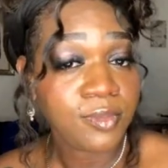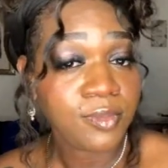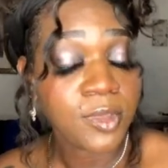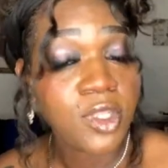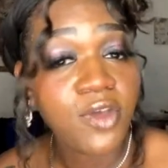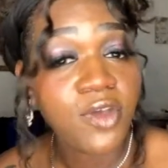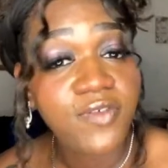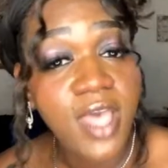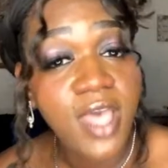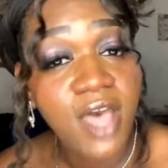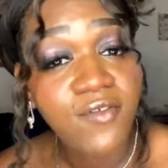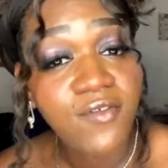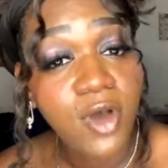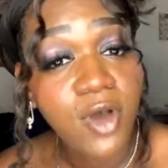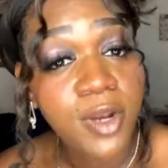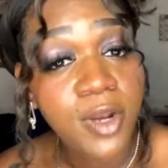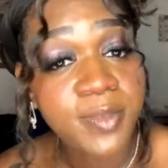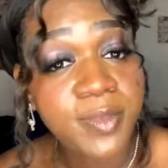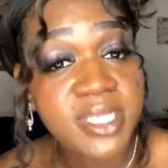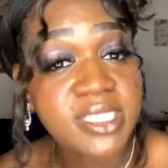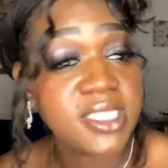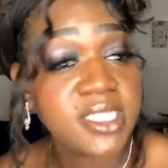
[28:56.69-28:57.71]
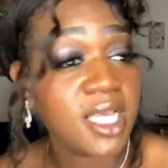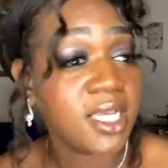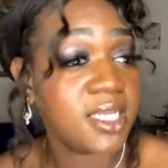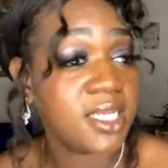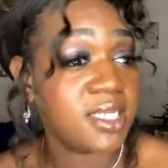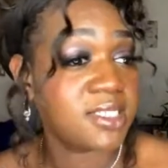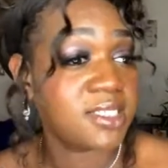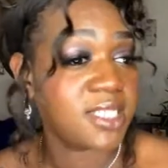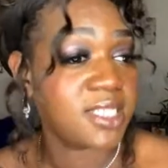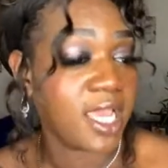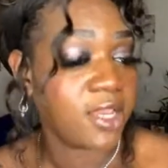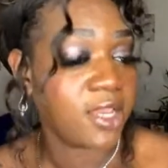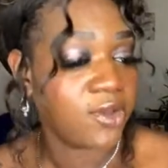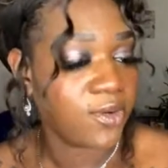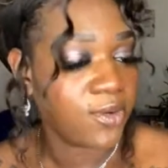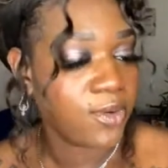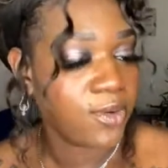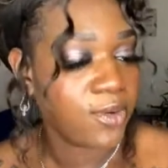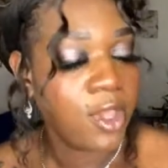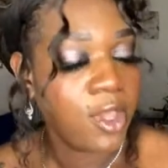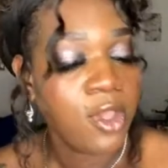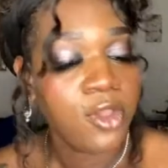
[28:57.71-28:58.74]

You're forever going to be stuck in a cycle.